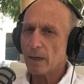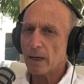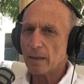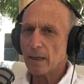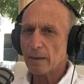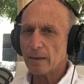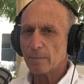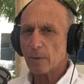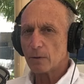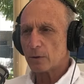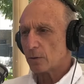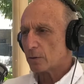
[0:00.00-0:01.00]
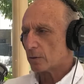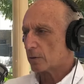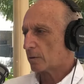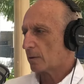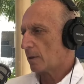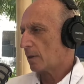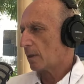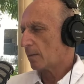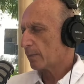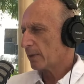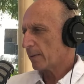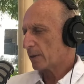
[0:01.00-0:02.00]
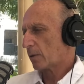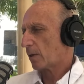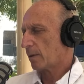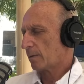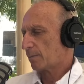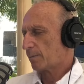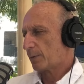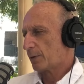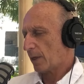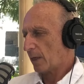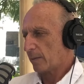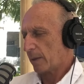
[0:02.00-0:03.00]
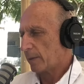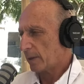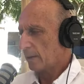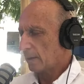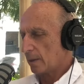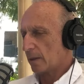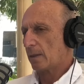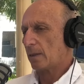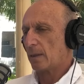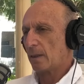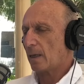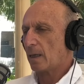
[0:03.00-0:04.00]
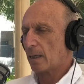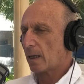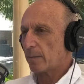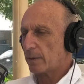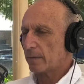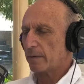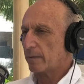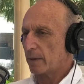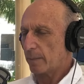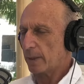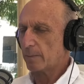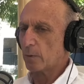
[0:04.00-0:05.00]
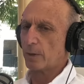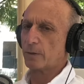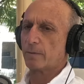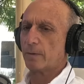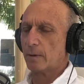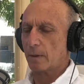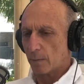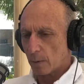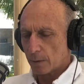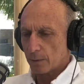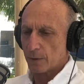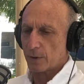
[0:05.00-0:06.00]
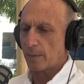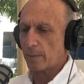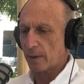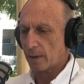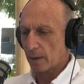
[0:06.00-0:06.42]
I think most shoots, they're pretty much all the same. I mean, I gotta believe even the big boys are, we all do the same thing.